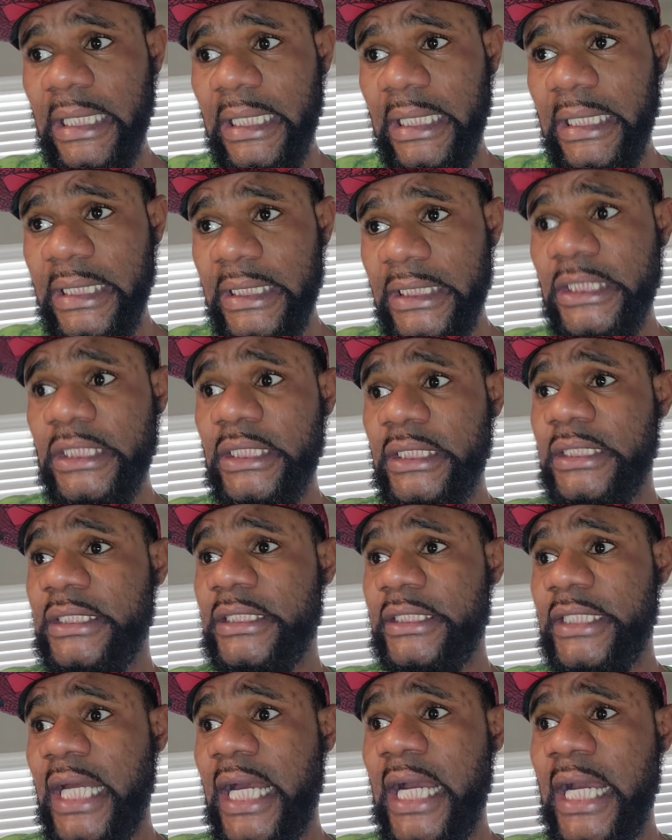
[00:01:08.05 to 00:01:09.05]

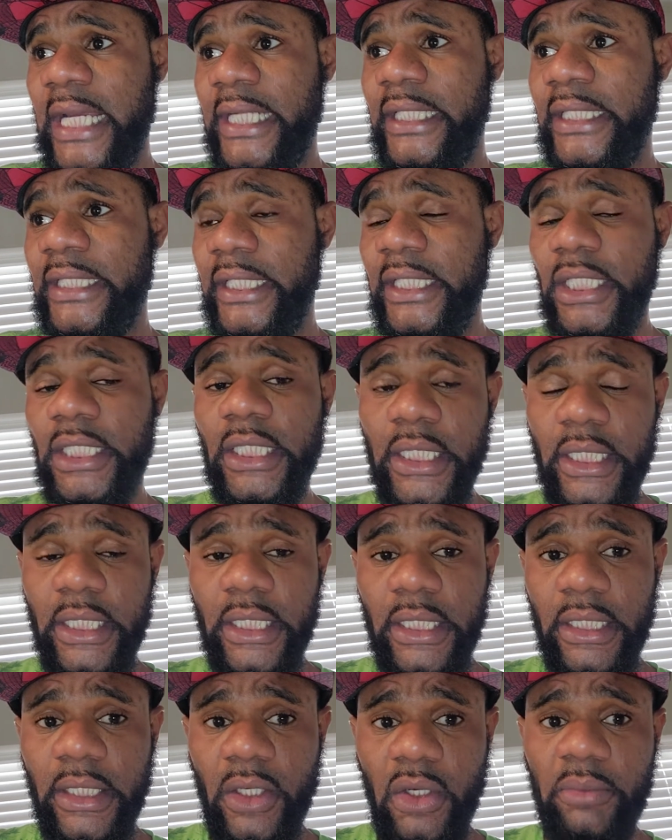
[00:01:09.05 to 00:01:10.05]
inside the
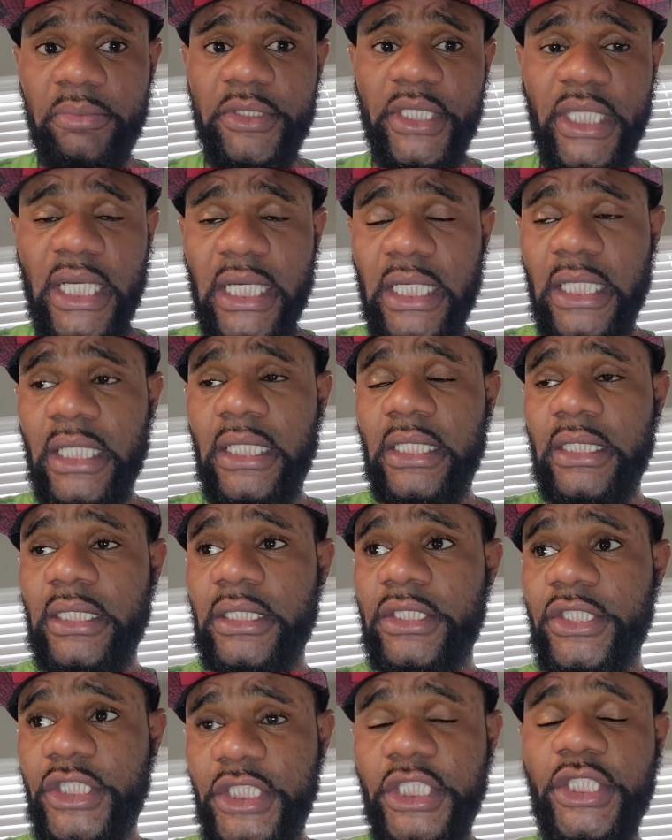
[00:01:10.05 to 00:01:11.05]
CompTIA
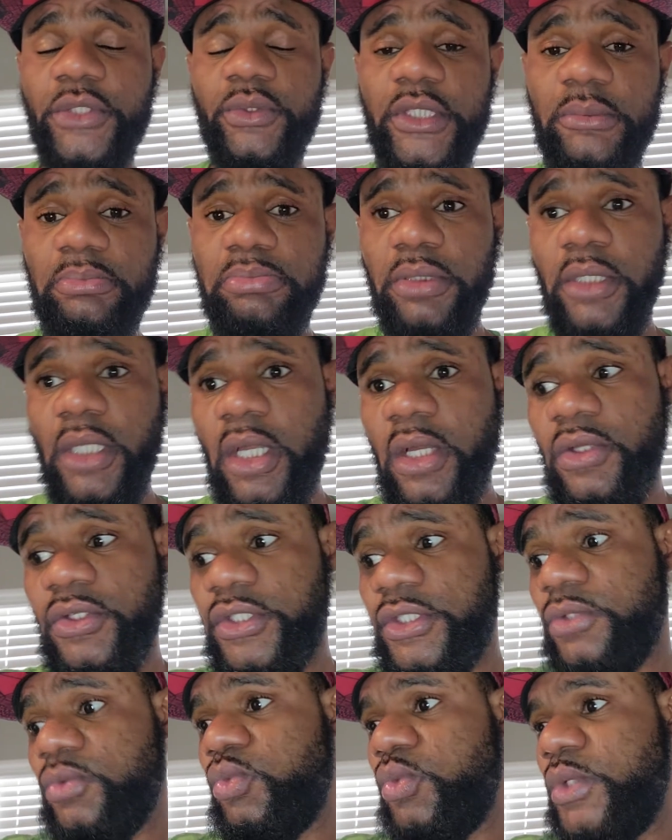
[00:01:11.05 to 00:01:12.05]
Security
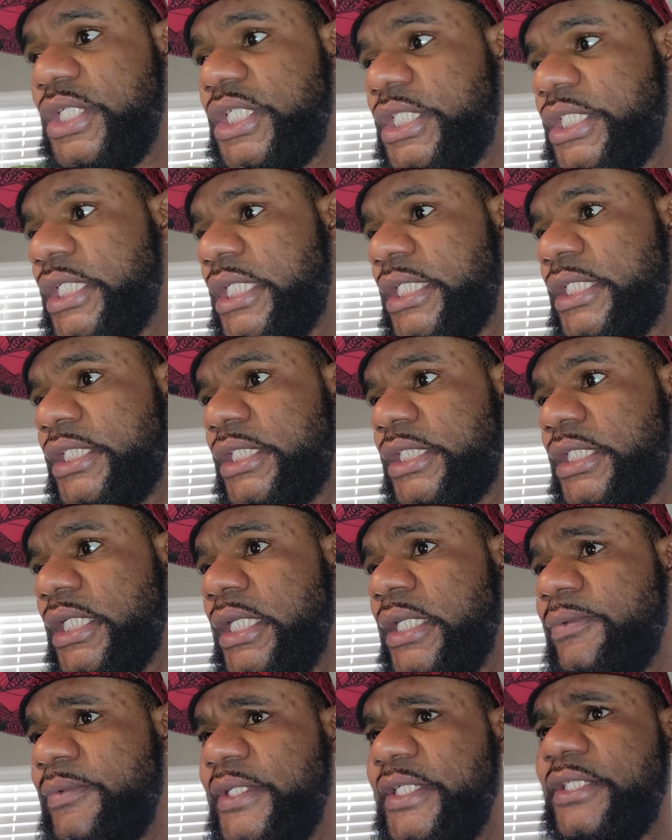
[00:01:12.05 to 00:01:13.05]
Plus, which is
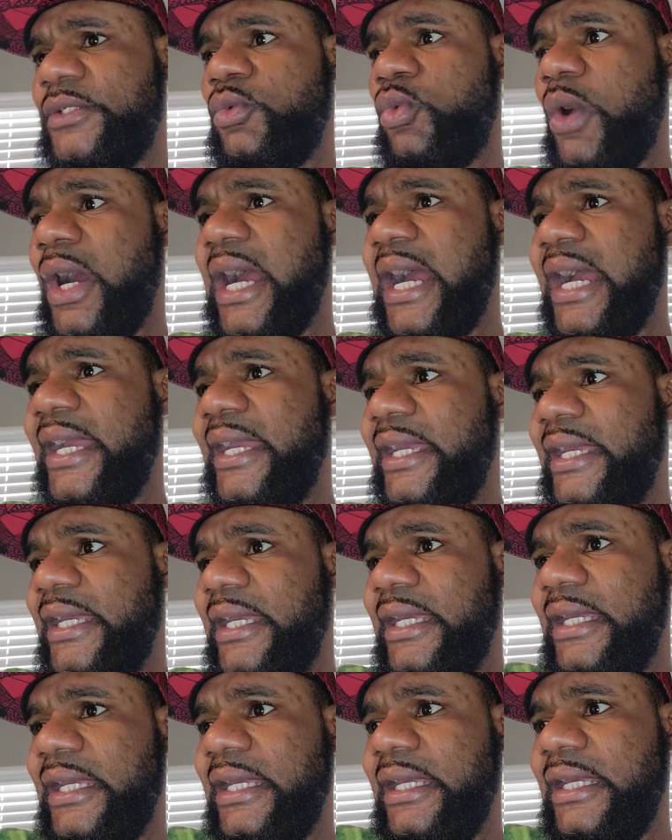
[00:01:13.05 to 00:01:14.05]
a reason why
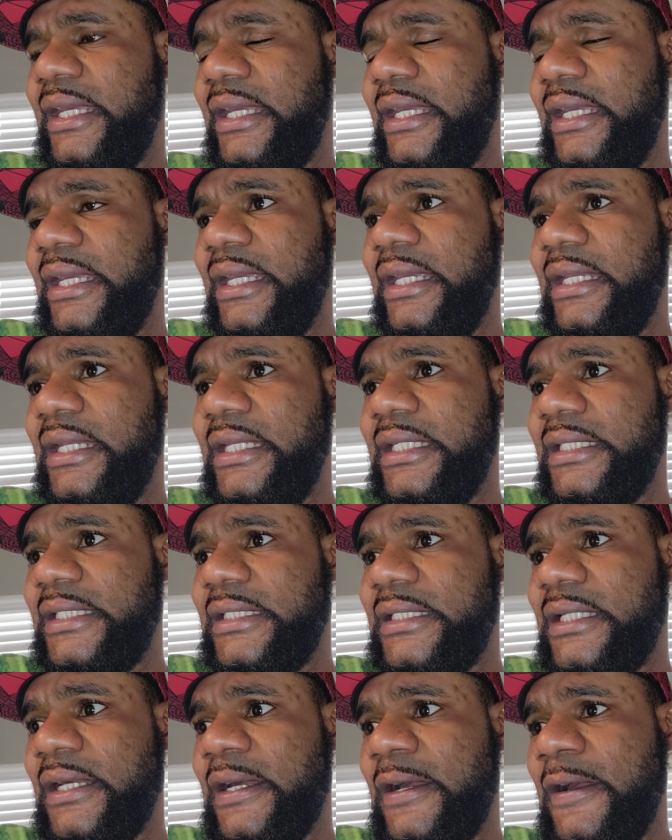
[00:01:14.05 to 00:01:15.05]
it
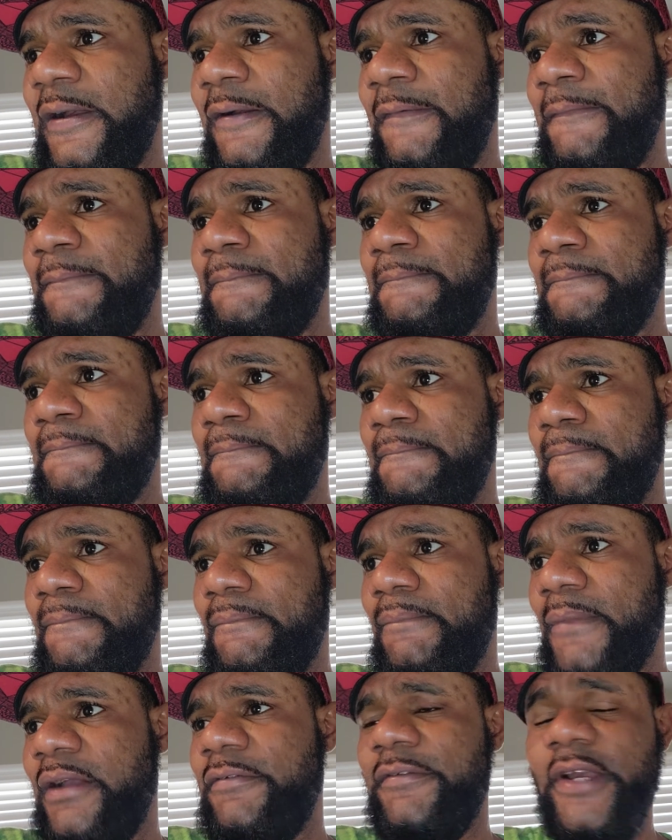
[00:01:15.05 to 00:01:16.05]
is a
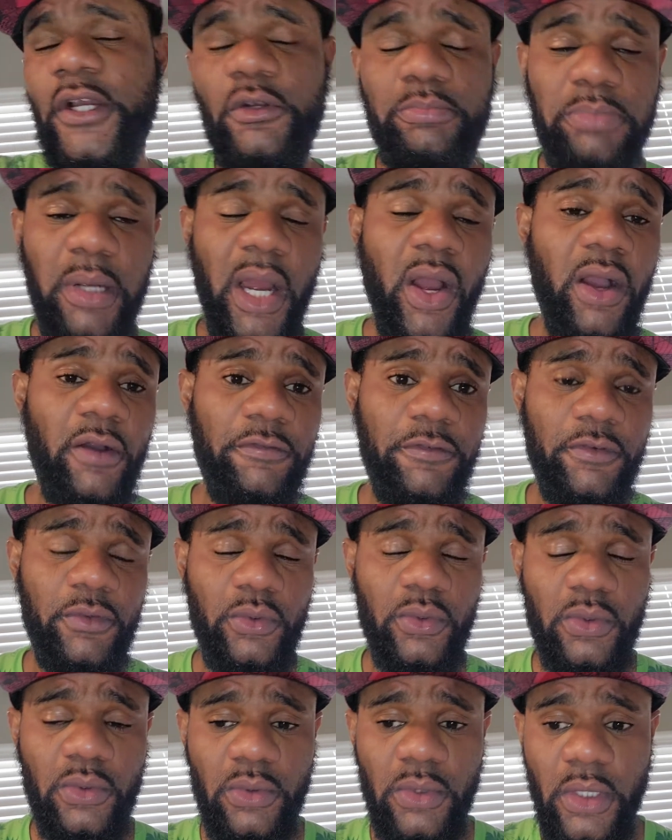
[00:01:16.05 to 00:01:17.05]
very
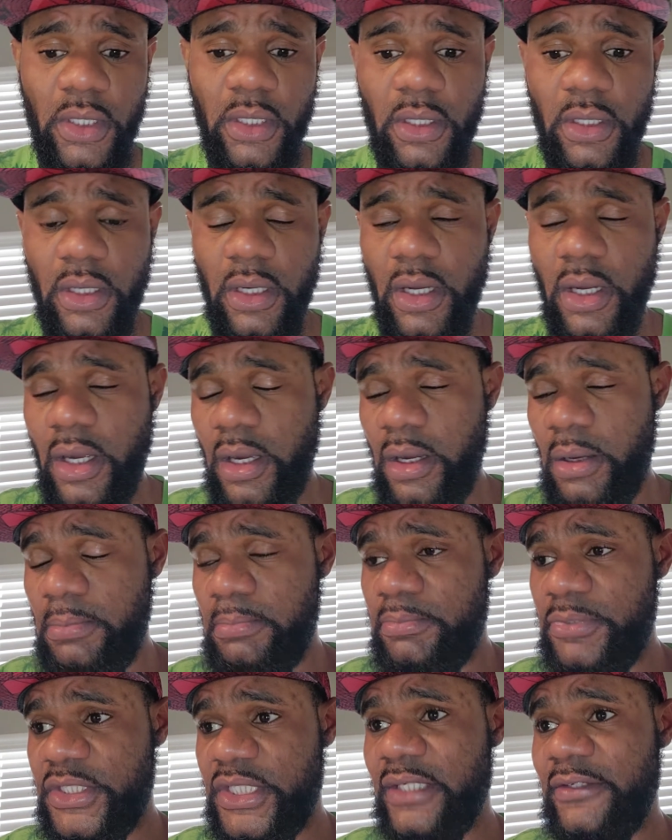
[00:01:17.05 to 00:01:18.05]
powerful
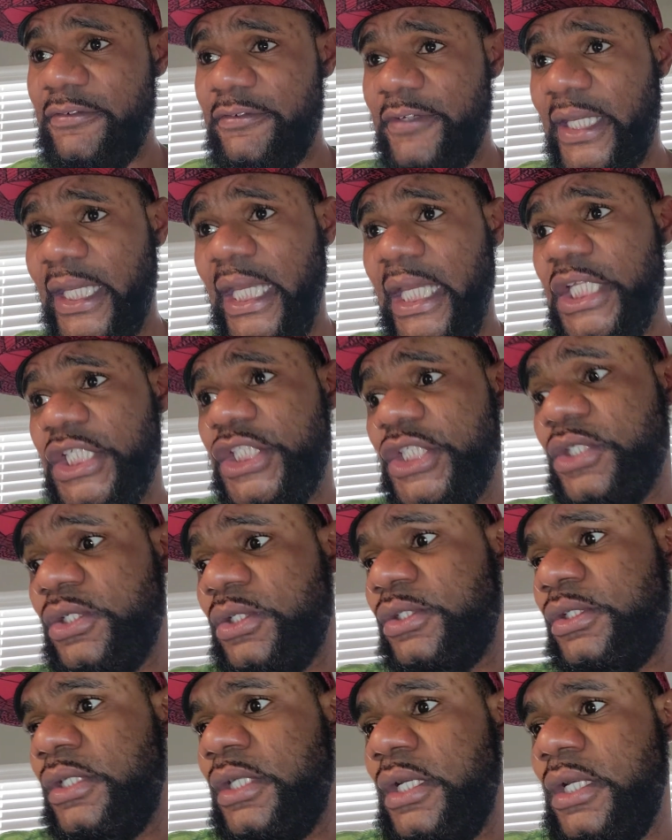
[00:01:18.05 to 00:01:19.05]
certification.